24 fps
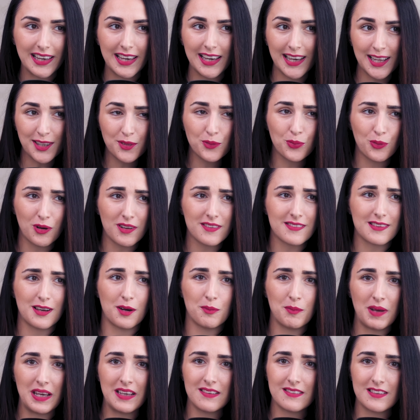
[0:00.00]
it was
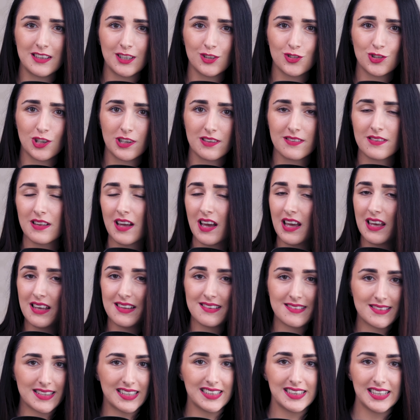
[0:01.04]
amazing just
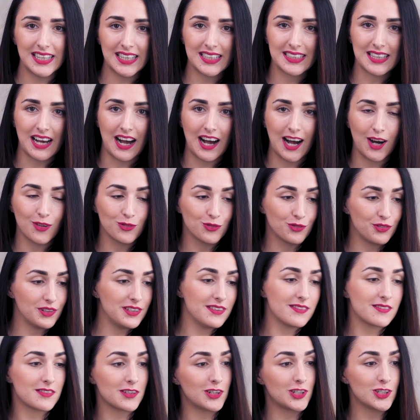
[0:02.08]
sitting down,
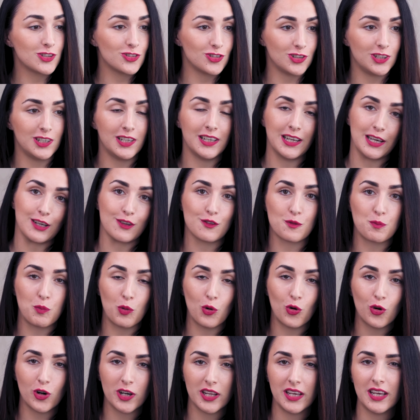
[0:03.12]
researching,
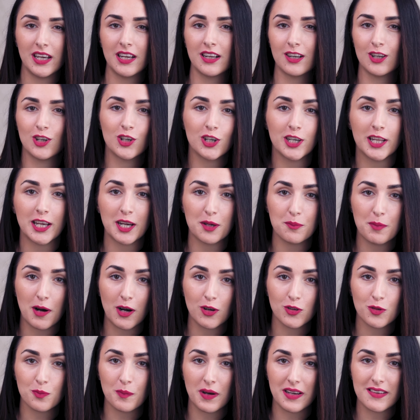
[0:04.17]
exploring, learning
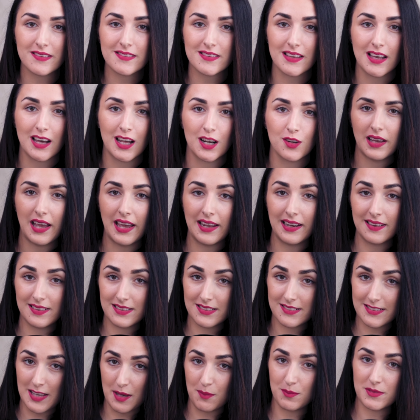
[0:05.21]
about myself. And at the
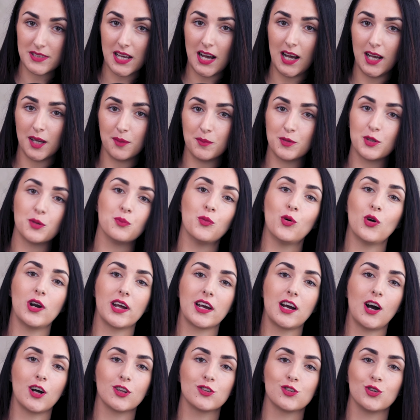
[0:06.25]
same time, the more I
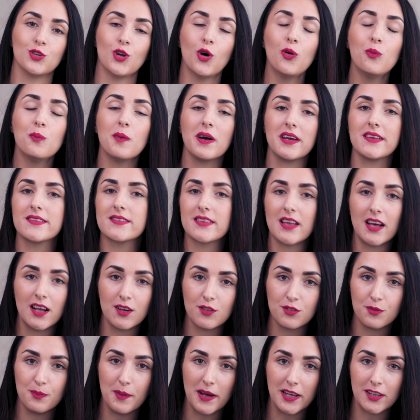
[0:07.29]
got to know myself
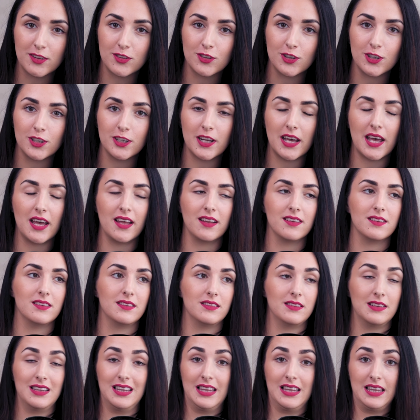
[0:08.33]
better and
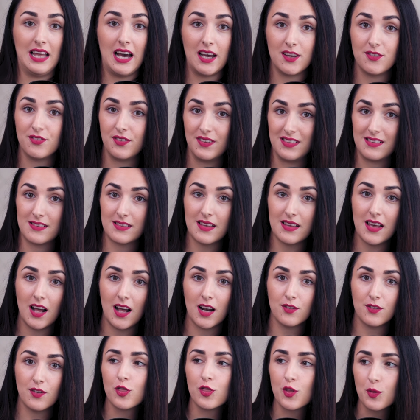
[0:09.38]
life
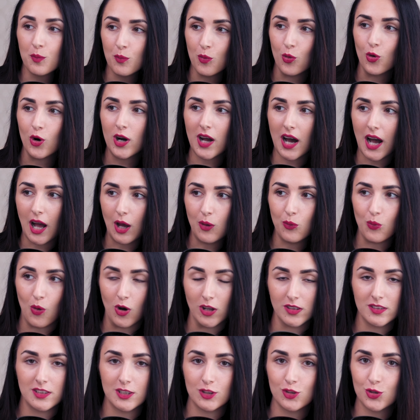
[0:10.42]
itself, the more I
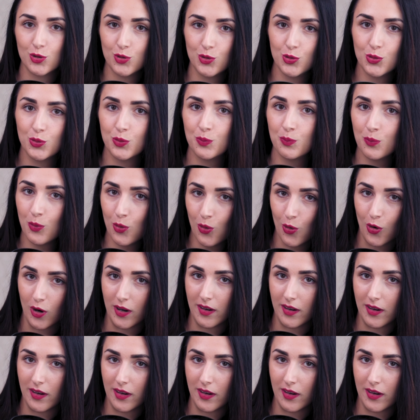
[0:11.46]
wanted to do more.